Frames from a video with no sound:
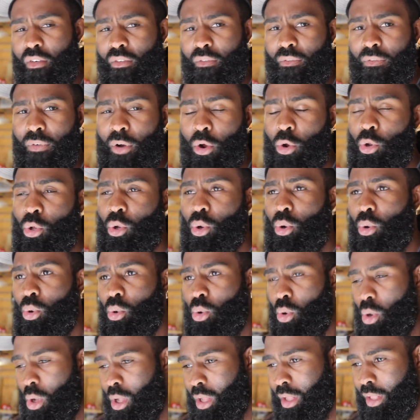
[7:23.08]

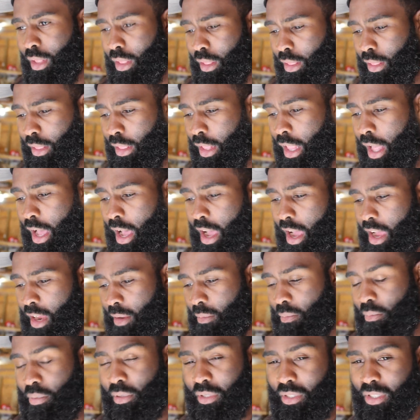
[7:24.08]
vertical
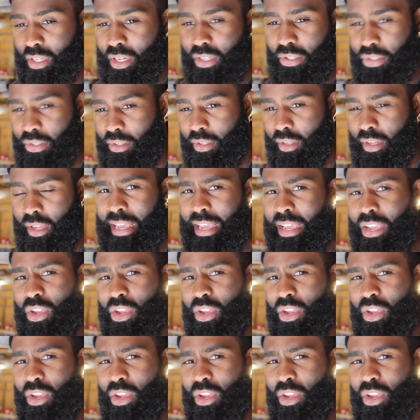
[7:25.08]
line position.